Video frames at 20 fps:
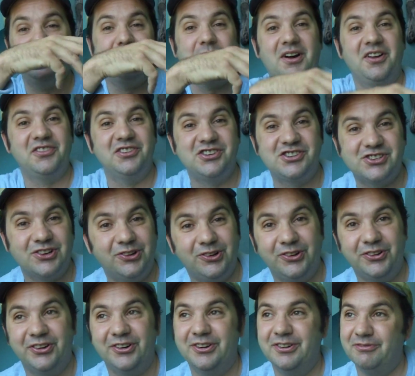him on the
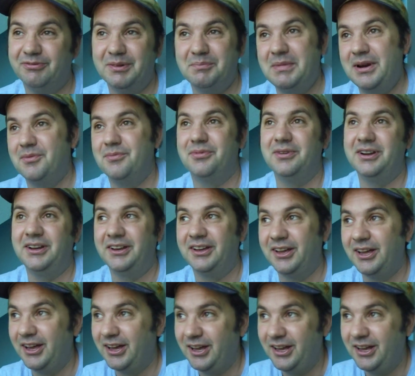shoulder and remembering